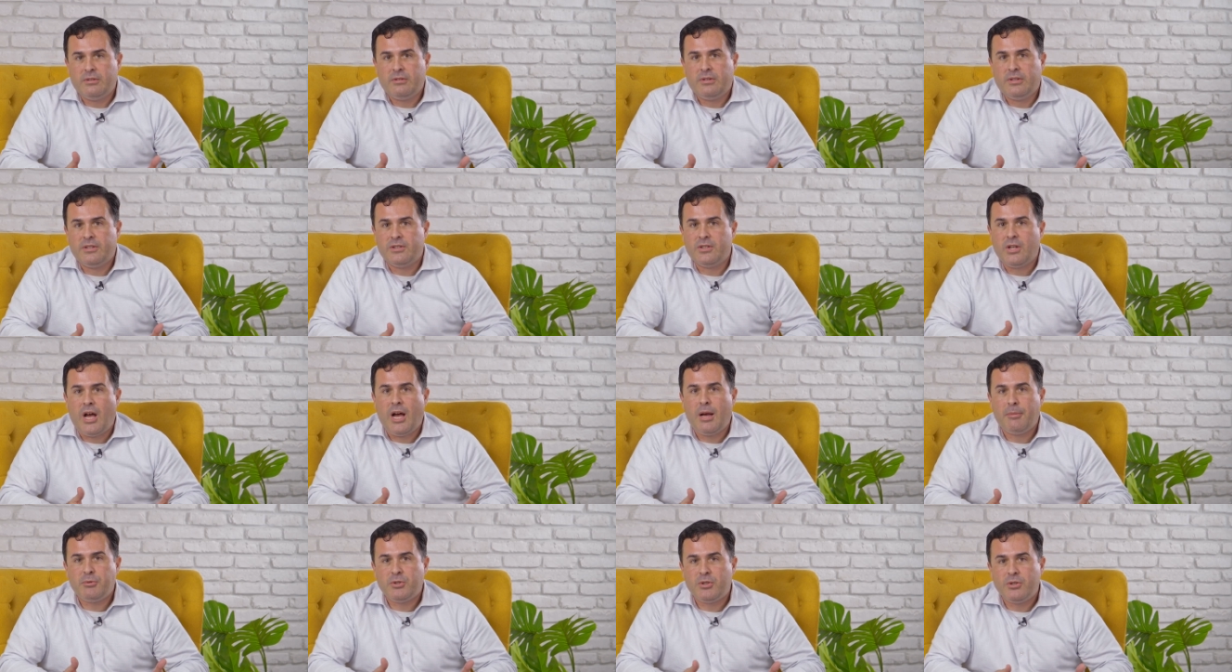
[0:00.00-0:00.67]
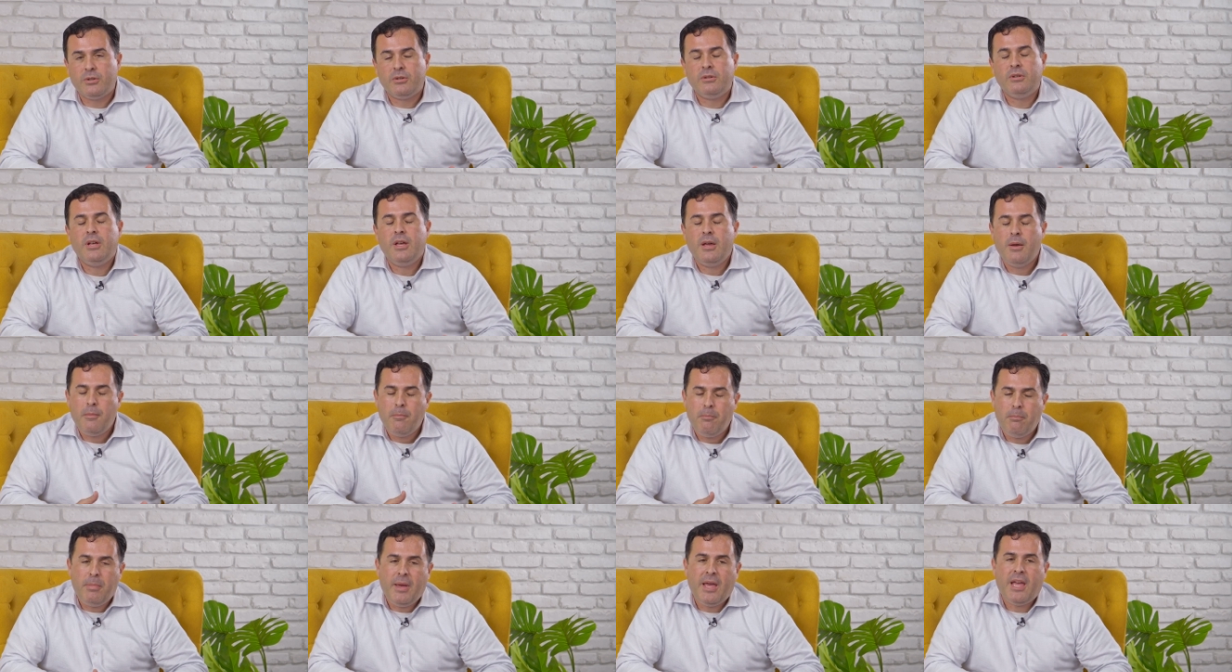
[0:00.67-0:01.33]
is optional,
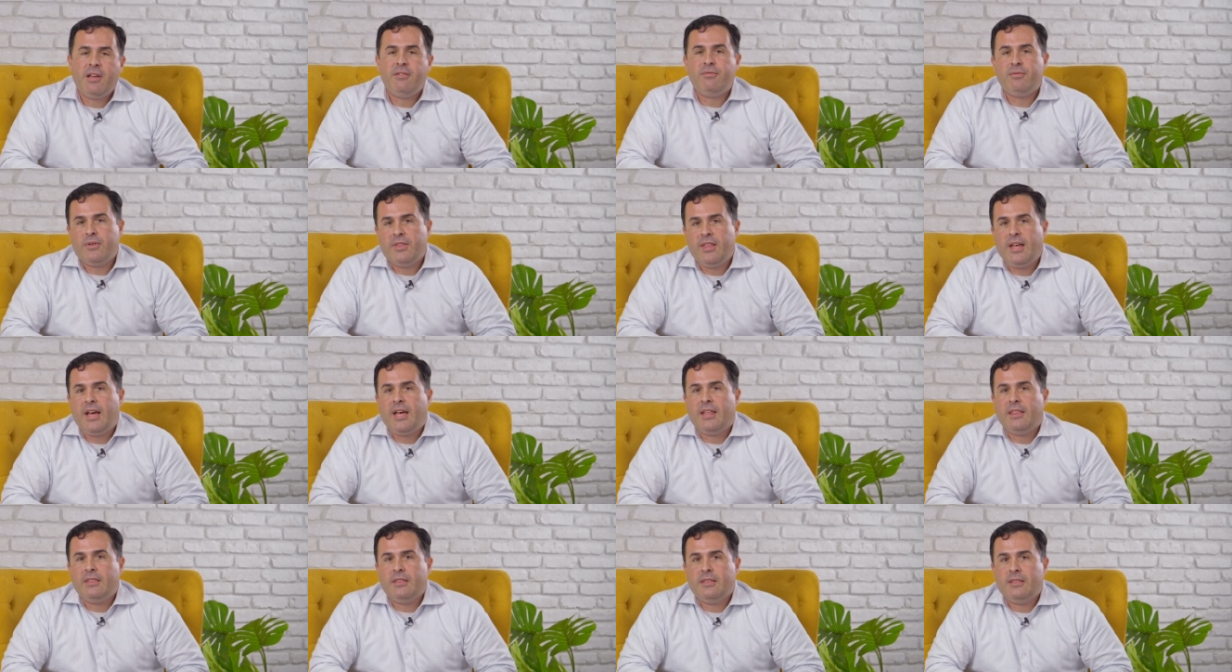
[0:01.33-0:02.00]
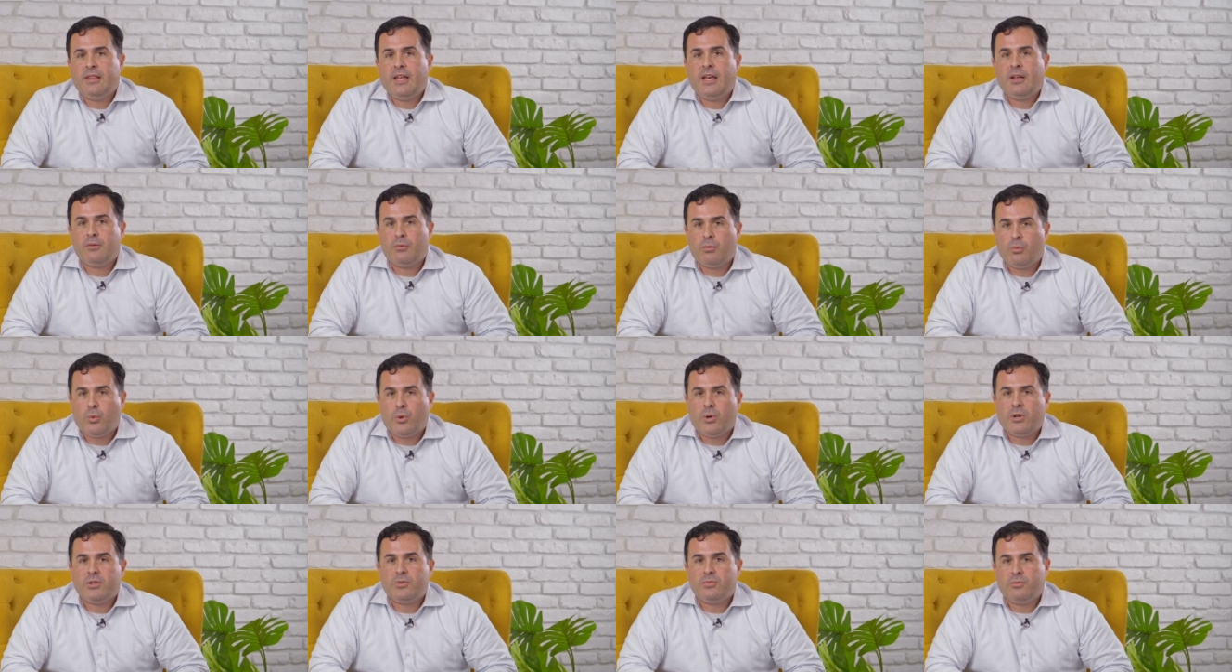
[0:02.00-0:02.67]
pay for that. That
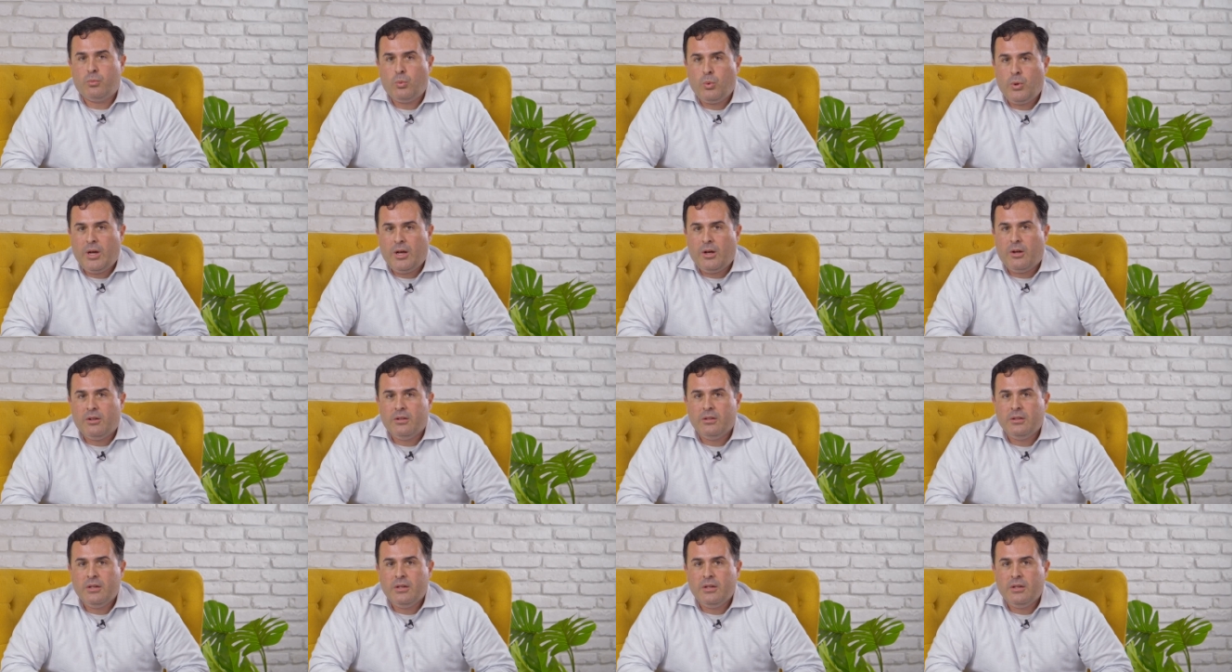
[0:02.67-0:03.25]
works well.